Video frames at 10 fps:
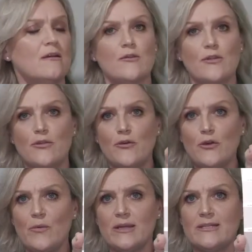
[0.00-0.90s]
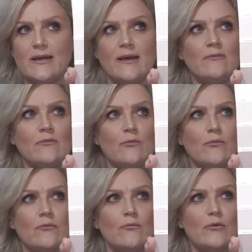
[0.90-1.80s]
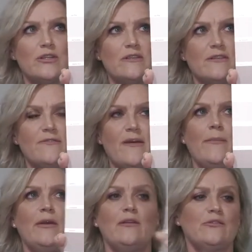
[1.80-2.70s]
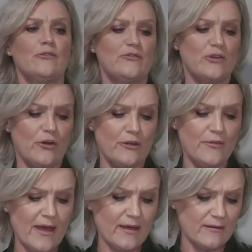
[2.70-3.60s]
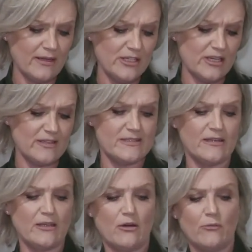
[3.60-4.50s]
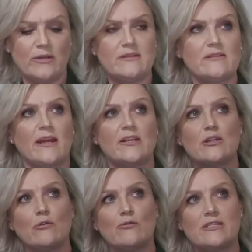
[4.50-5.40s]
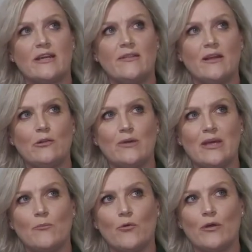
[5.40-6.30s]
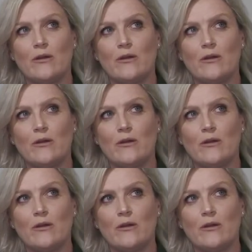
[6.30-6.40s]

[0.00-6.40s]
third one down, which is a fabulous sort of tone. And you can see, like, when you're starting to look down there, looking more at,